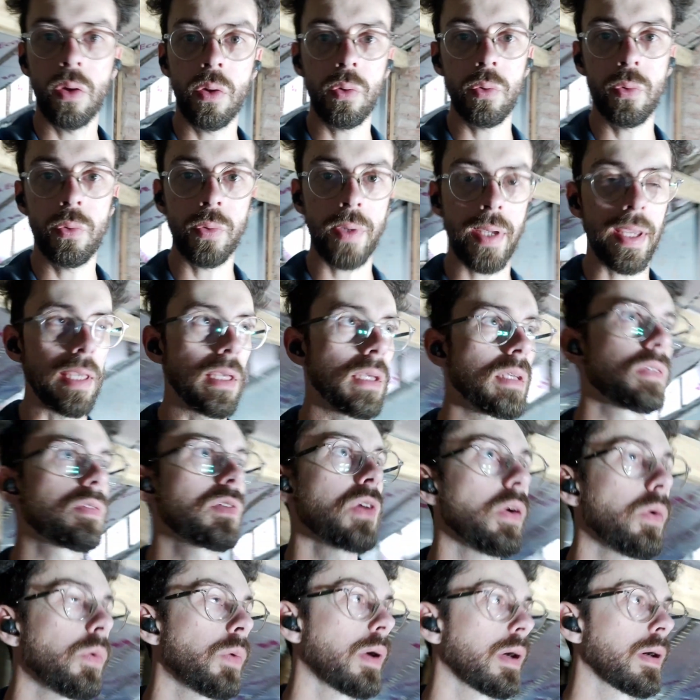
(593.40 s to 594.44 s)
Okay,
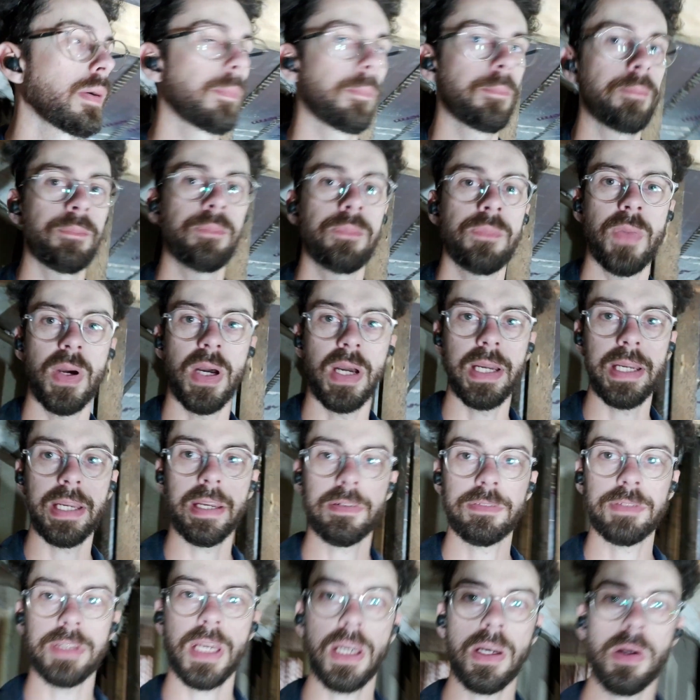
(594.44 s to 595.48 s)
so I
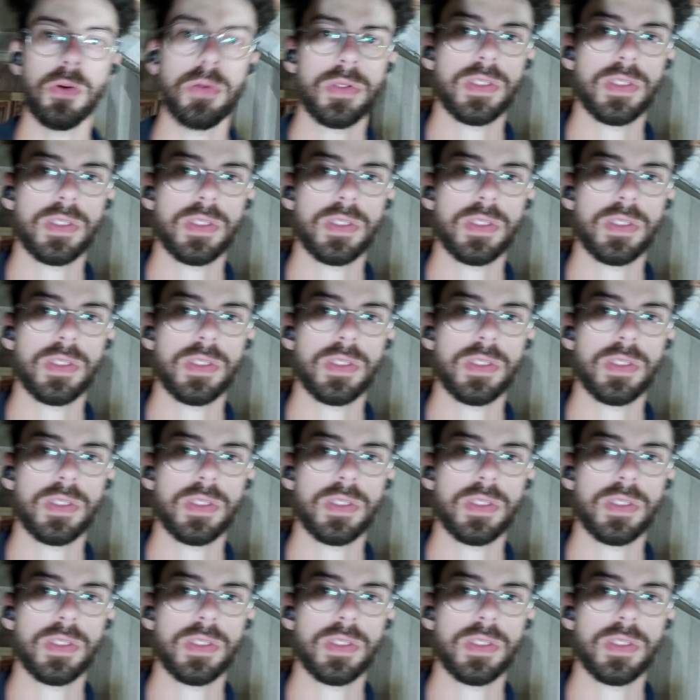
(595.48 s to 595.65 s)
have now